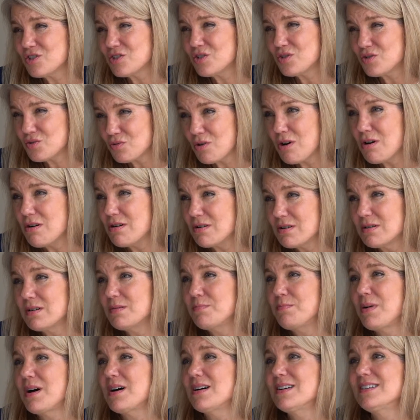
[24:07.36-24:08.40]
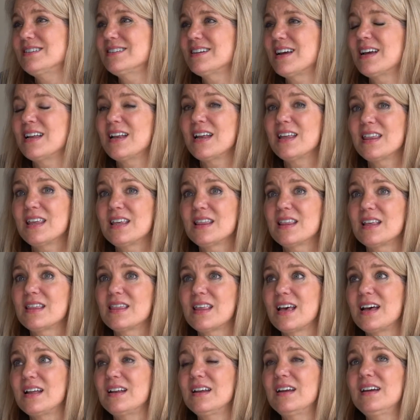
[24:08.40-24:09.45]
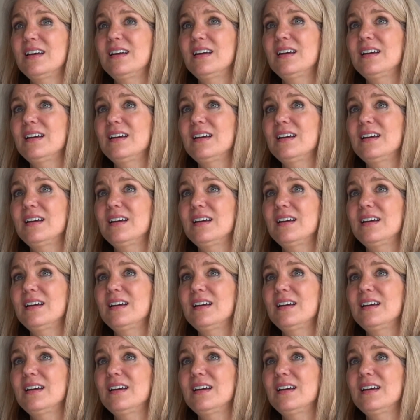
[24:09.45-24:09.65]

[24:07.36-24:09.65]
strong bond. And I think that